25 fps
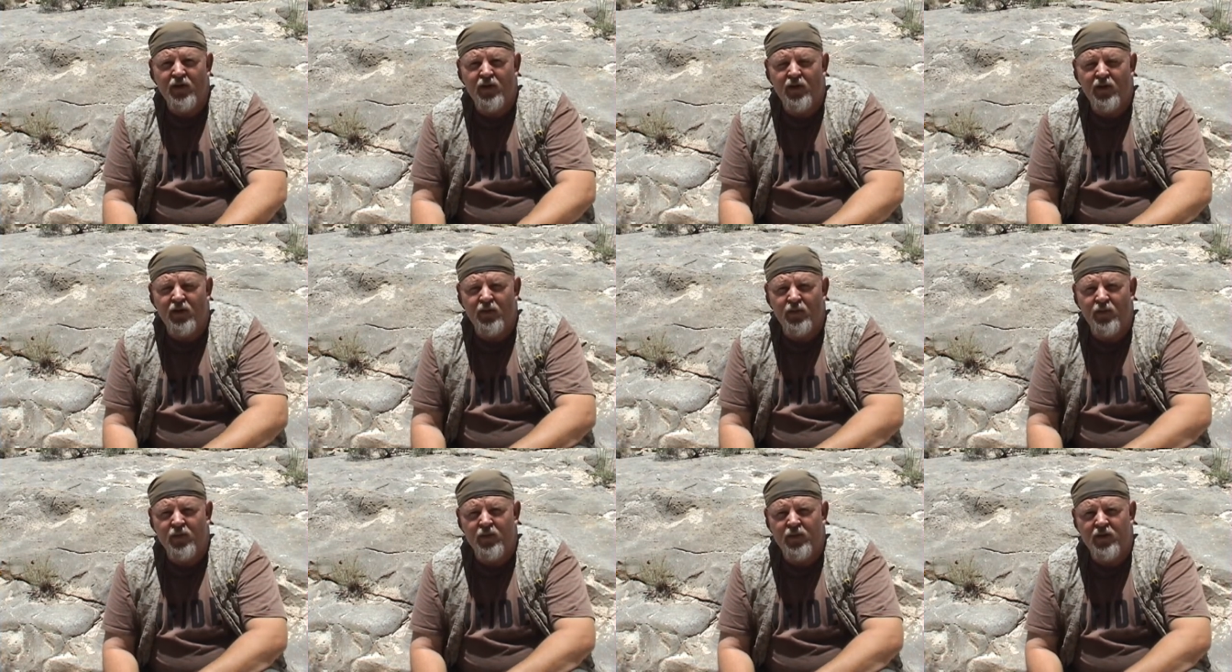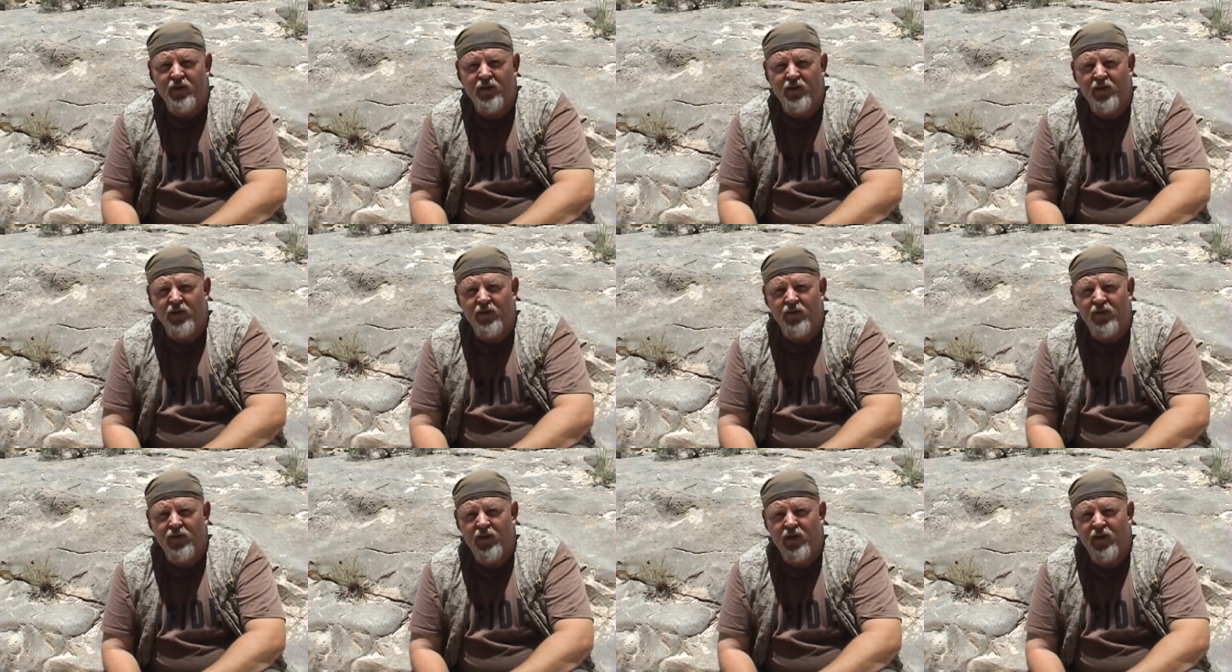uh, with the
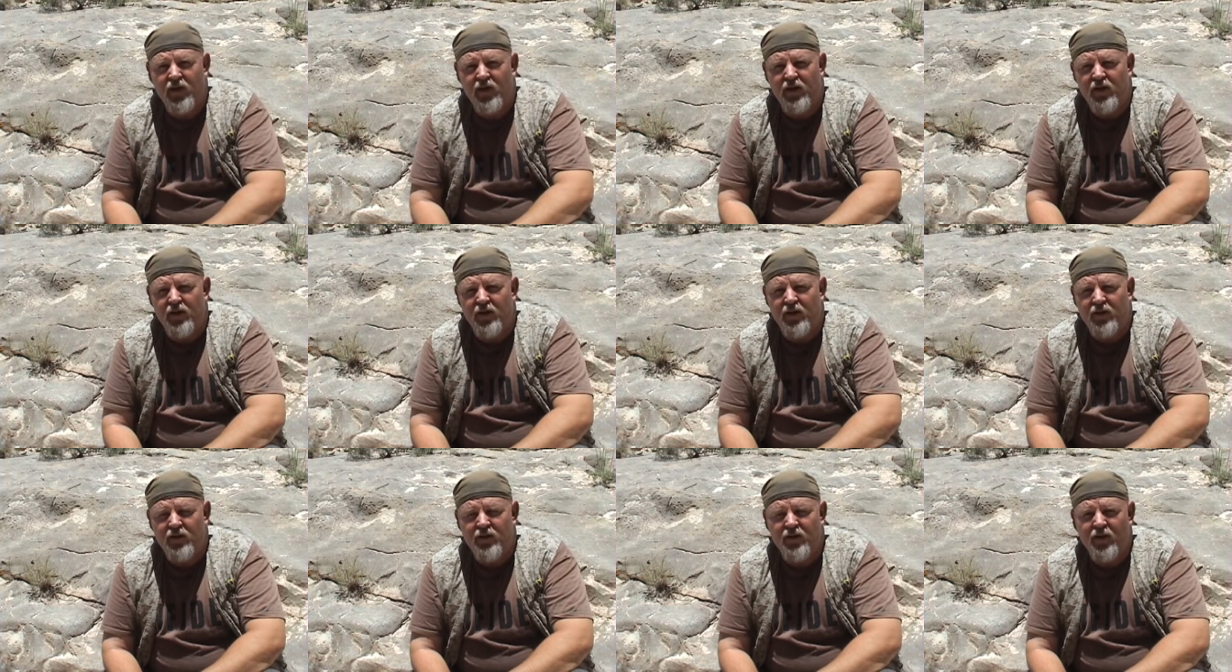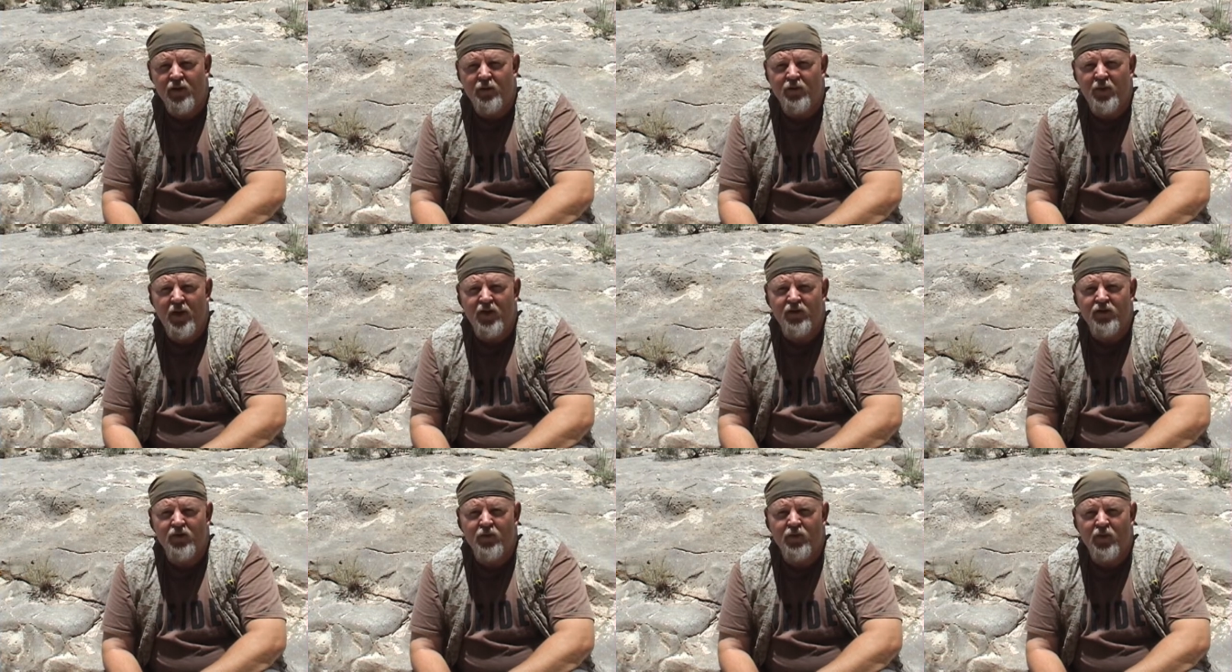uh, city of uh, El
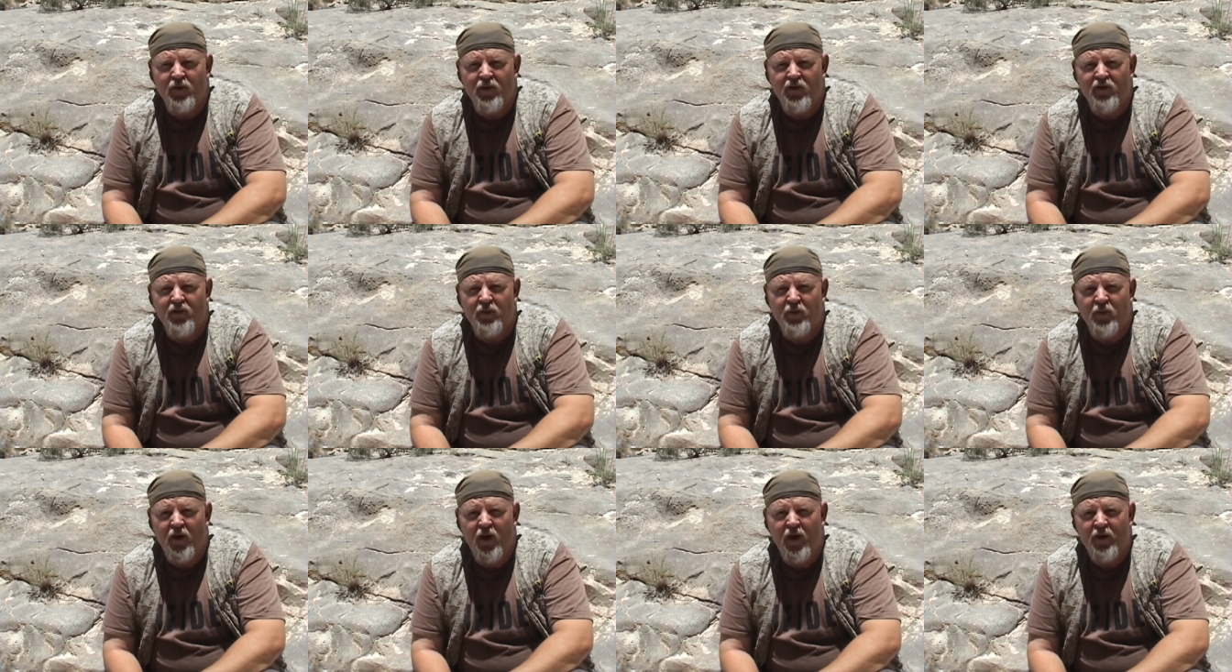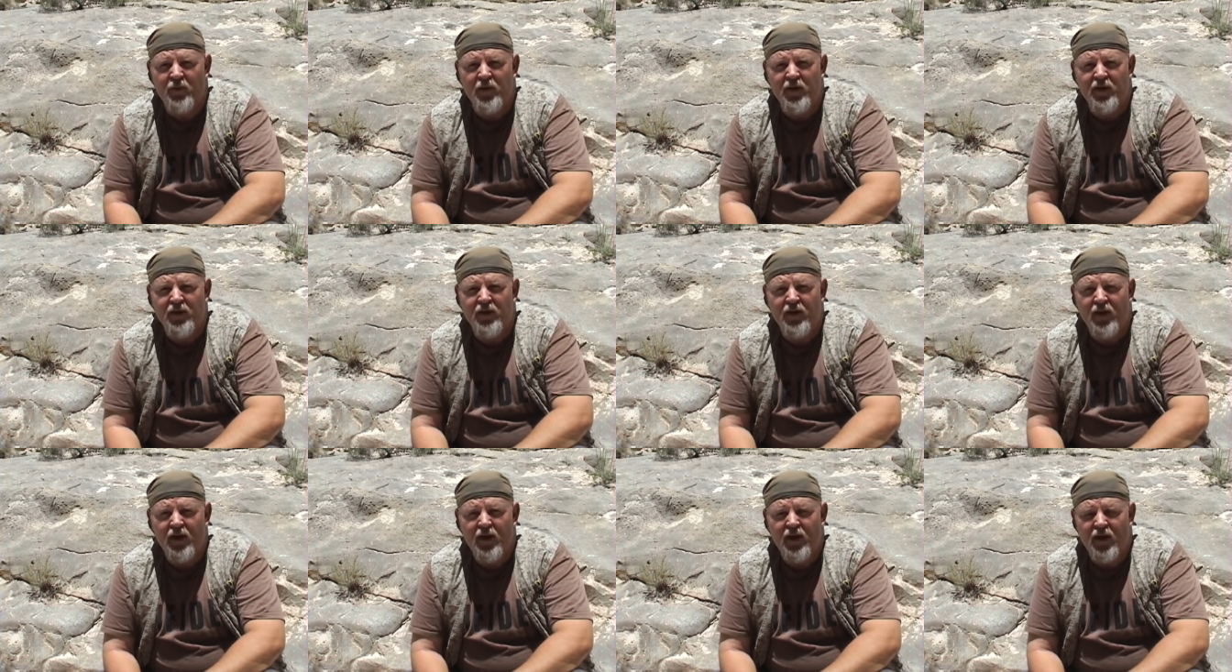Paso Police Department.